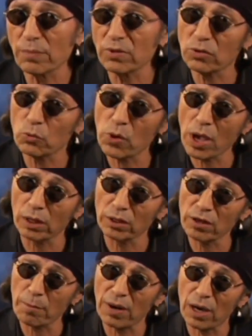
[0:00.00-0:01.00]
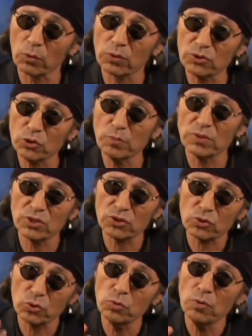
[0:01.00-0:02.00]
into the reality of power as humans, is
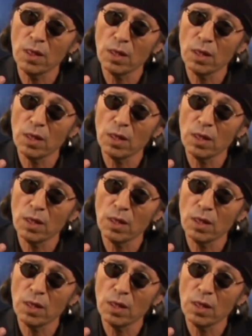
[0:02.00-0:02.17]
through,